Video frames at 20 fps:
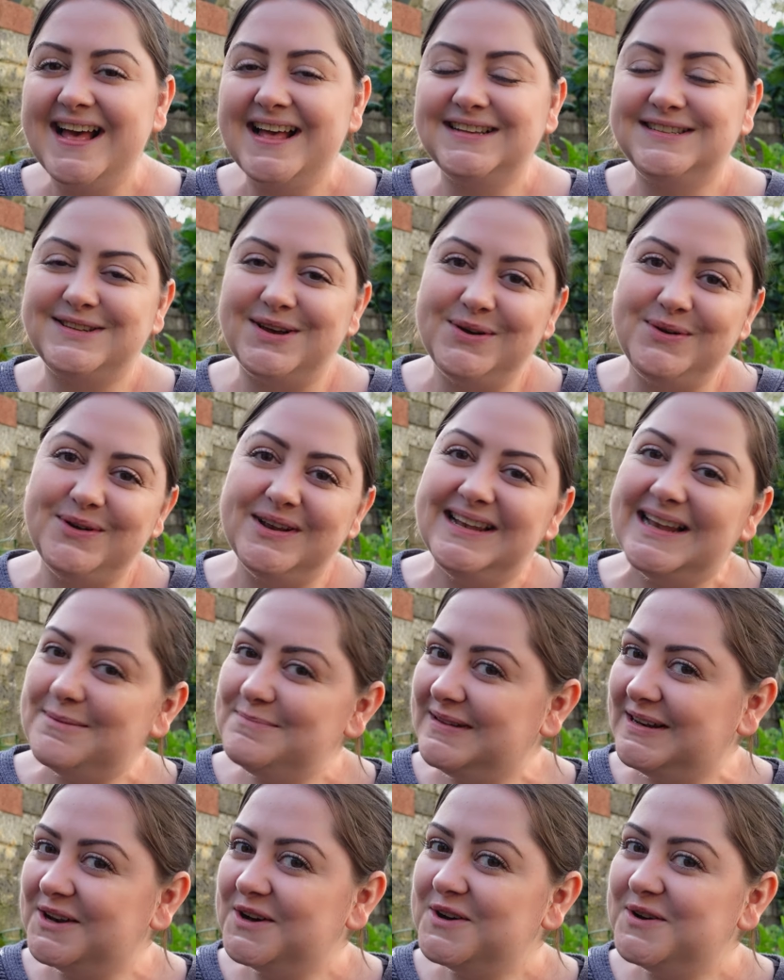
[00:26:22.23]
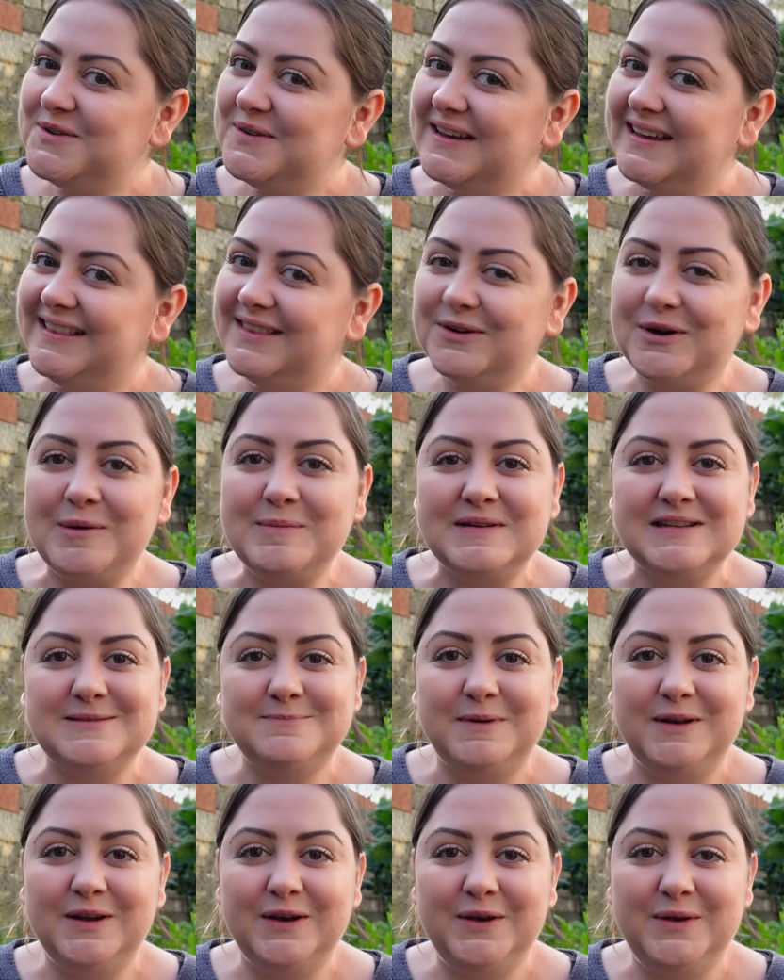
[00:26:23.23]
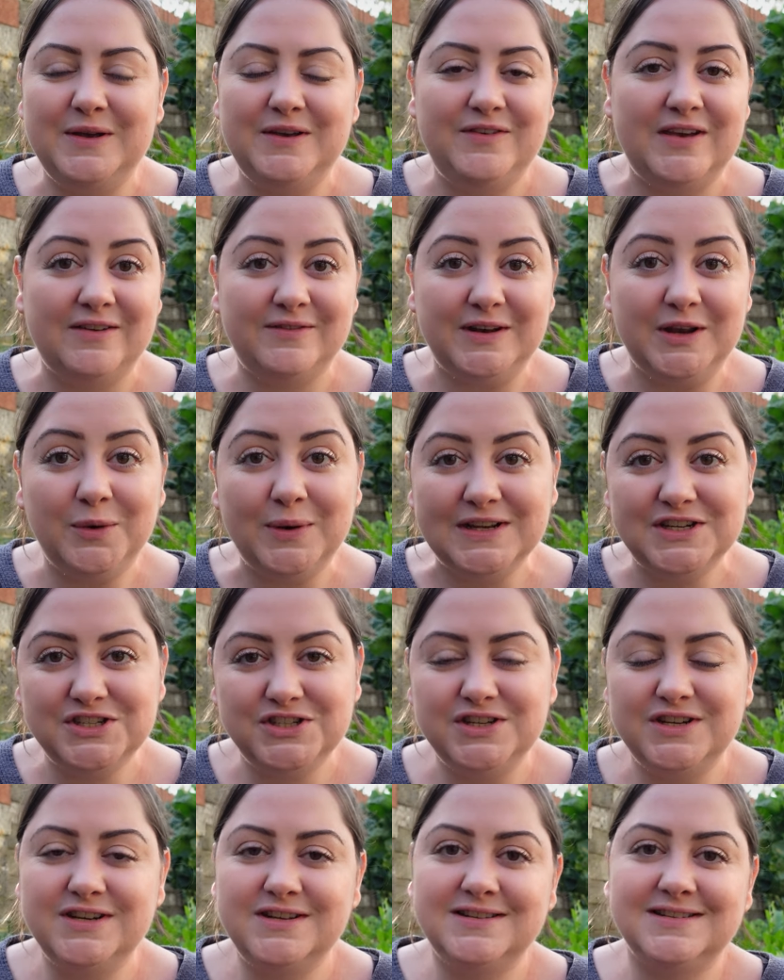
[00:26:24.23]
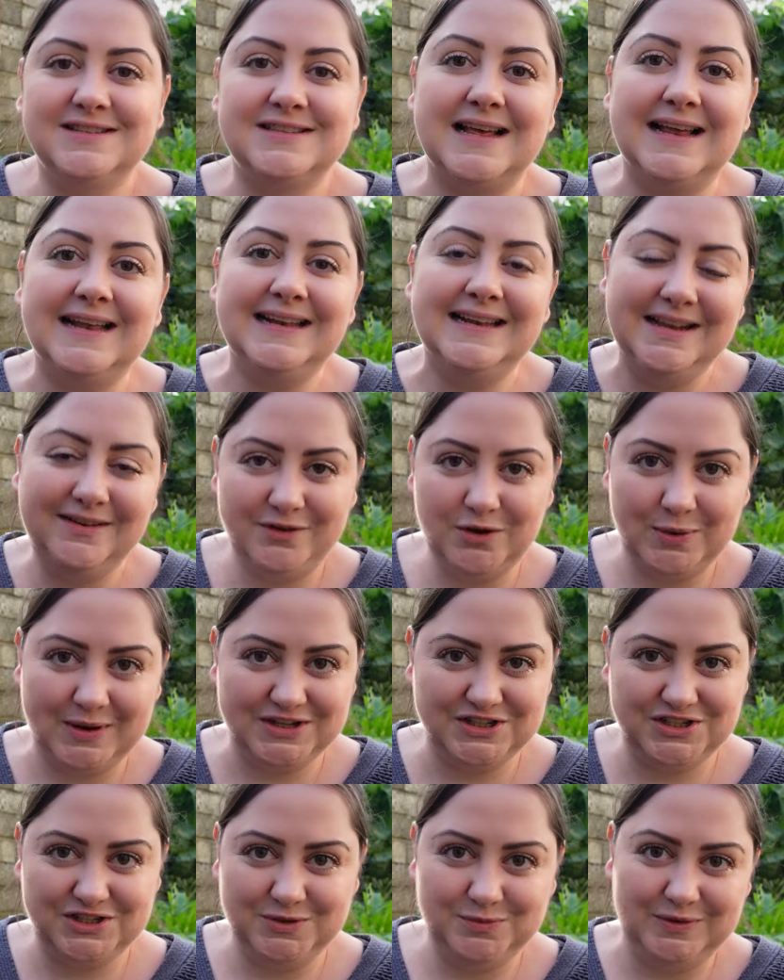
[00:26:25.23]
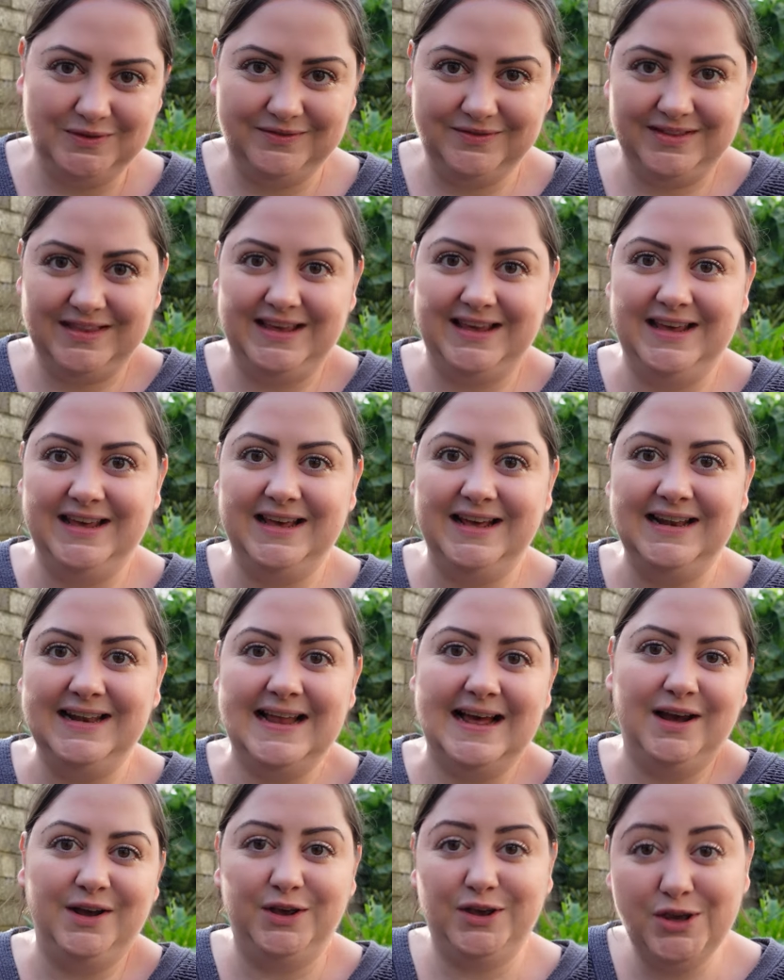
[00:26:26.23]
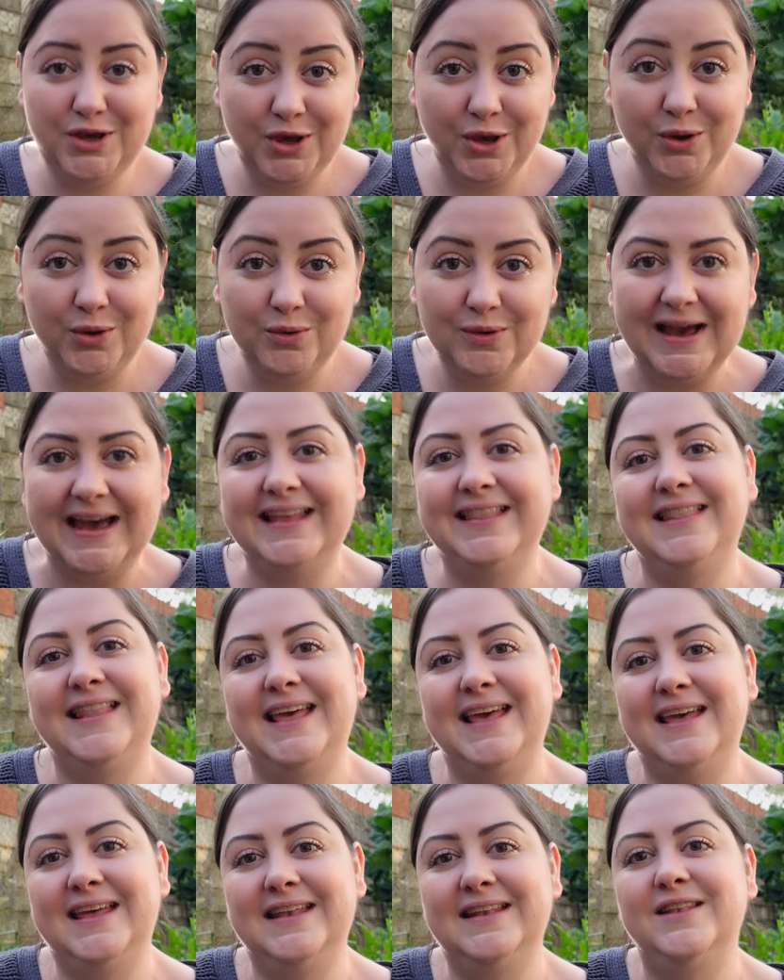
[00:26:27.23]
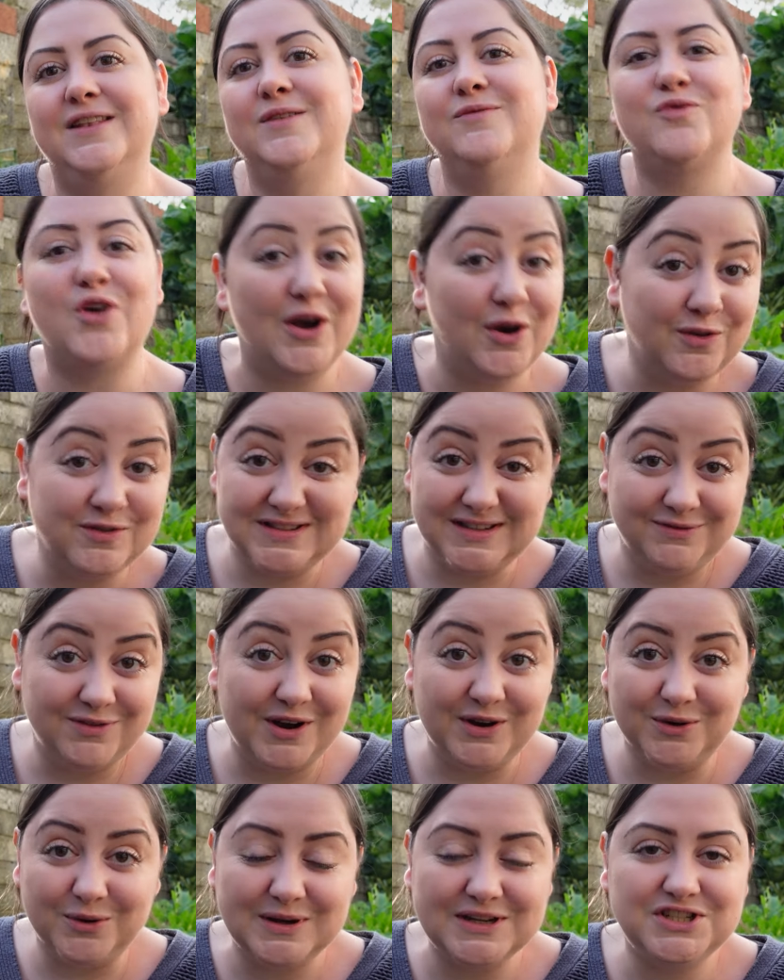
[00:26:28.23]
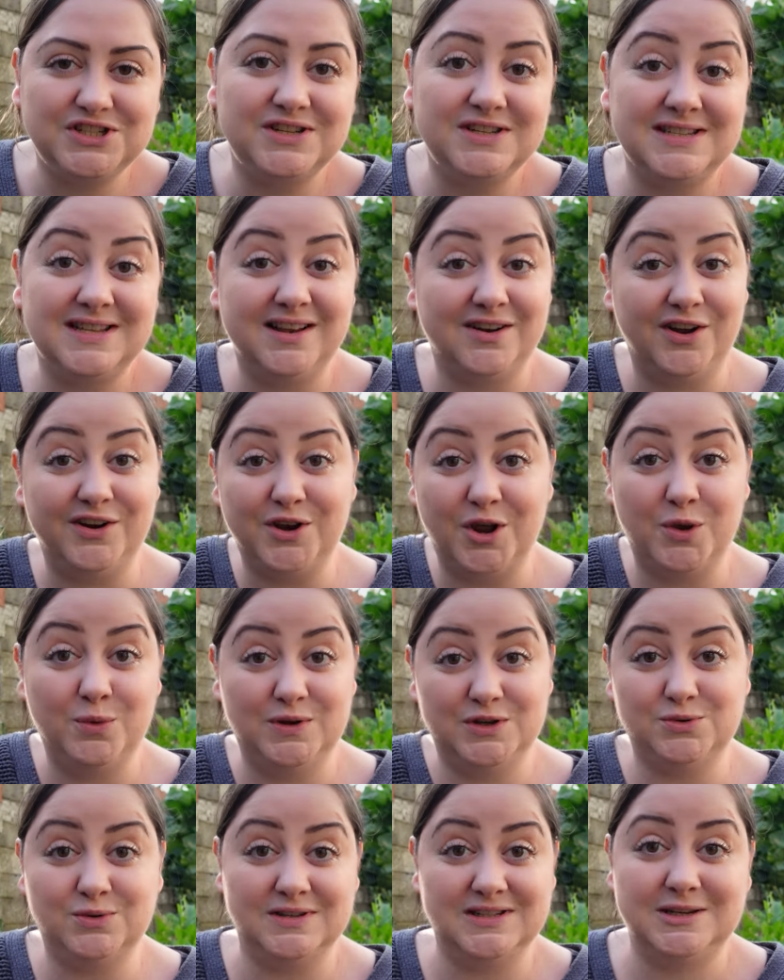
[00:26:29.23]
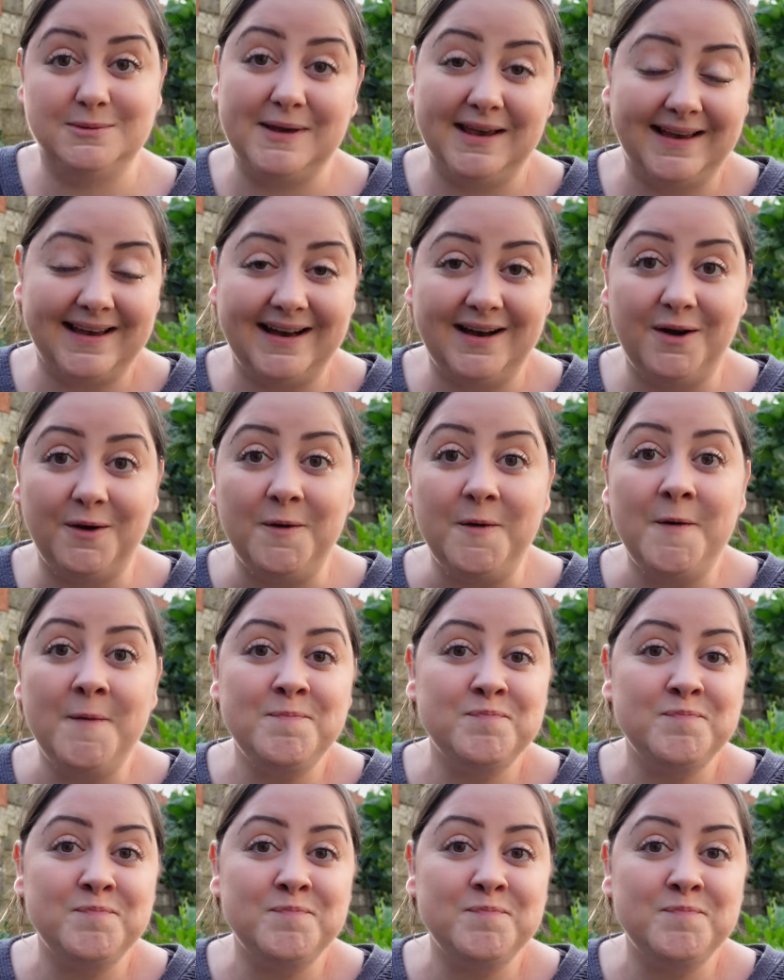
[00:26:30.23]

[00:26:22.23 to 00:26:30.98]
So let me know in the comments below if you have any questions. Leave a question with the letter Q and then write, obviously write your questions, then I know which ones to pick out.